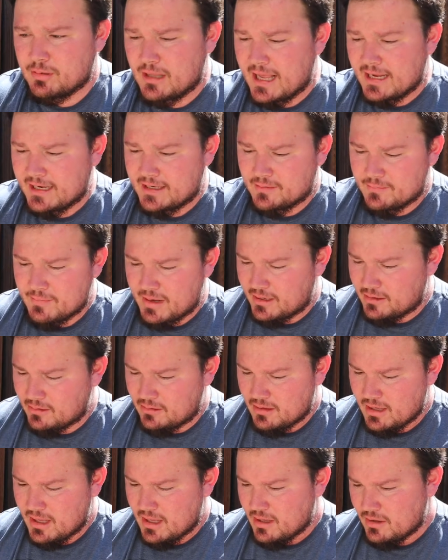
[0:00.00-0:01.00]
of the
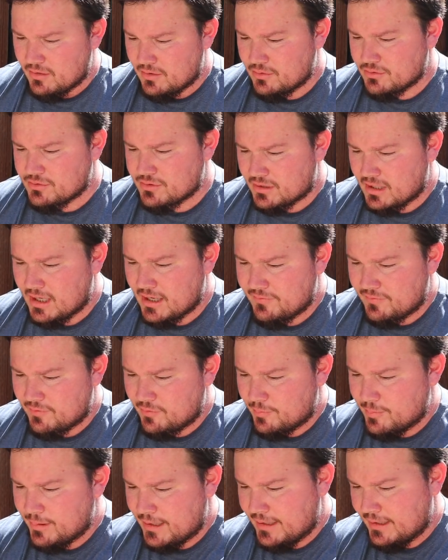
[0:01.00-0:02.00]
process.
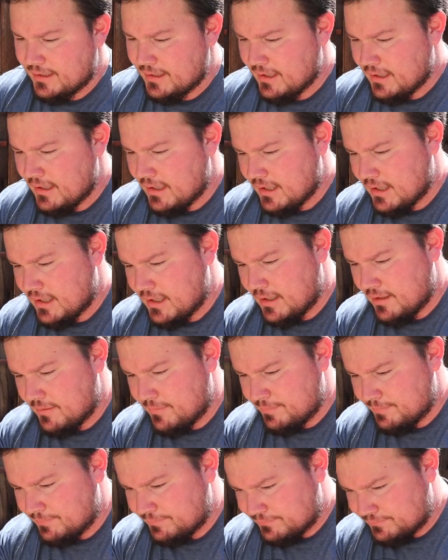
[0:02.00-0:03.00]
And later on,
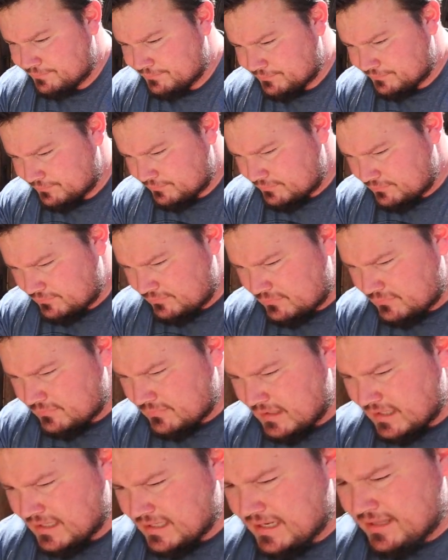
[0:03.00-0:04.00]
uh, then we
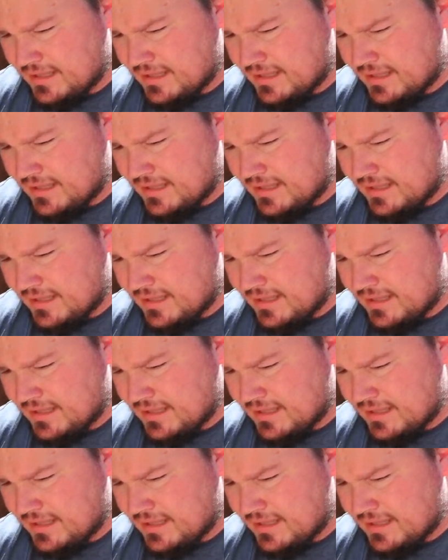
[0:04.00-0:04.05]
can